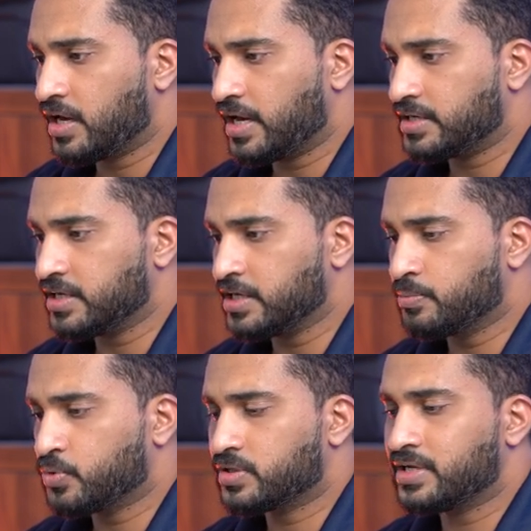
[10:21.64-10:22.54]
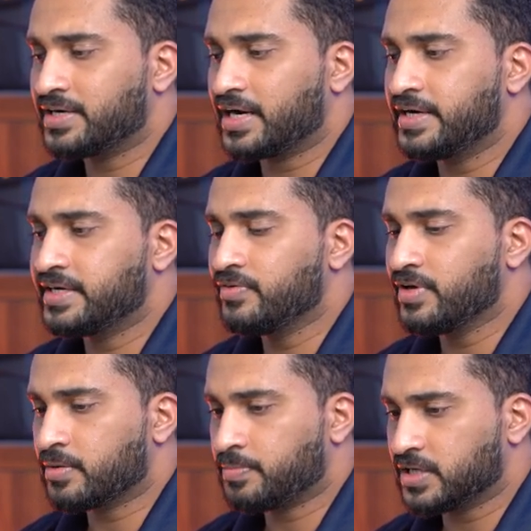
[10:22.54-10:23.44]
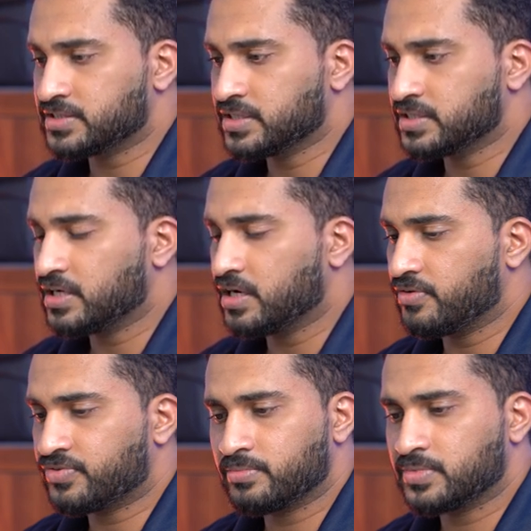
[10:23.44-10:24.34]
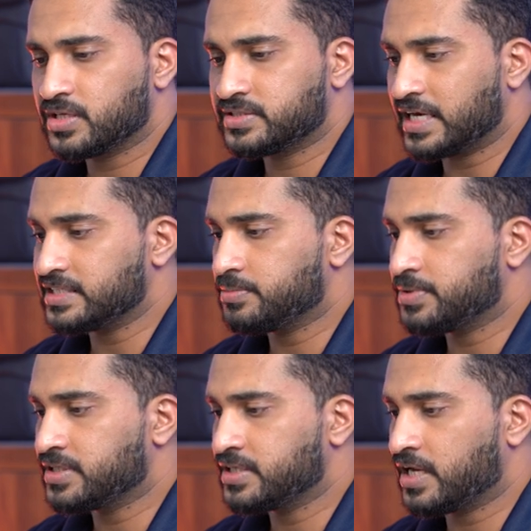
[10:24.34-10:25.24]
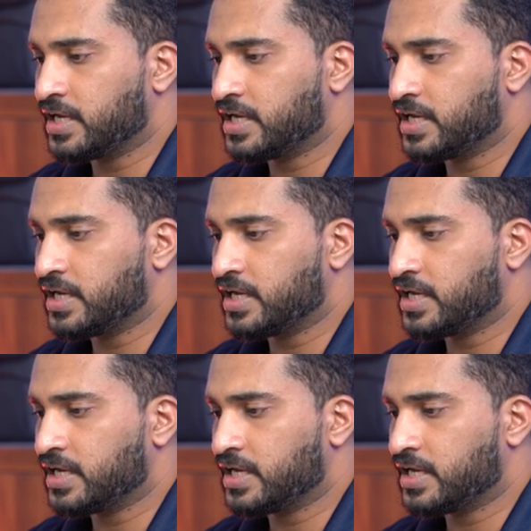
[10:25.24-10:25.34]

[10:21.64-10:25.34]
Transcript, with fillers: and the input, the title we are passing from the ChatGPT,